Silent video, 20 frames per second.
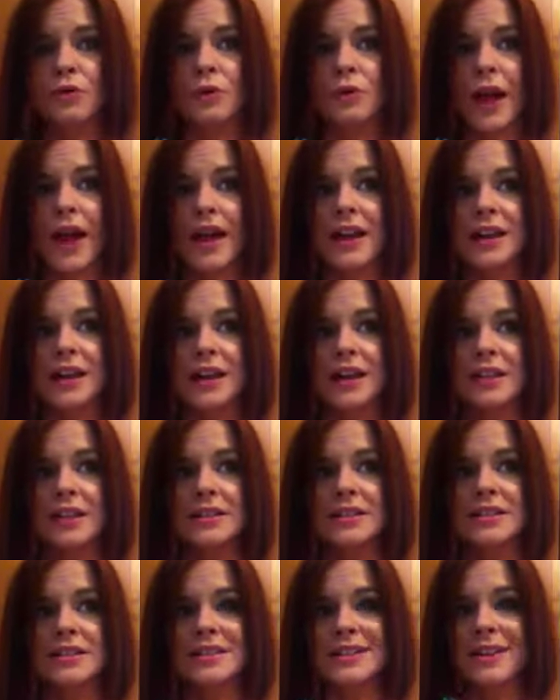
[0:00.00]
red
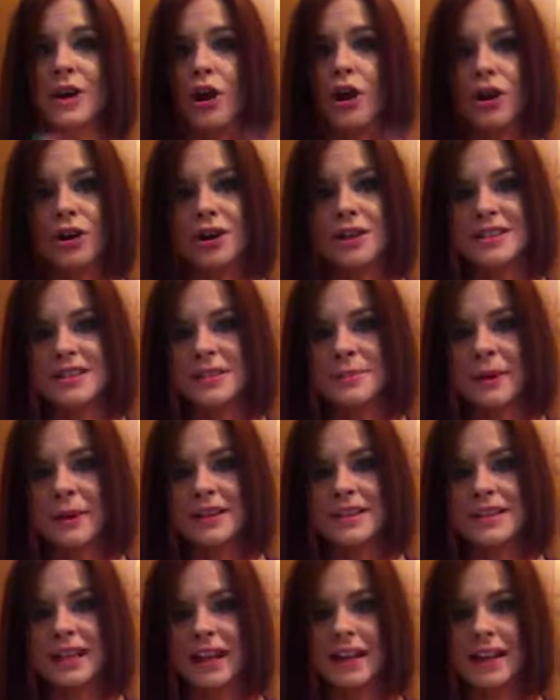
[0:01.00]
is the hardest to
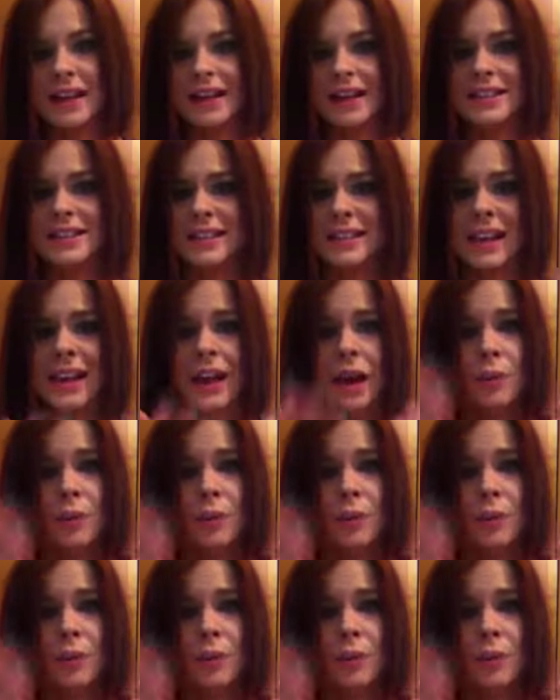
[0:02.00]
maintain next to like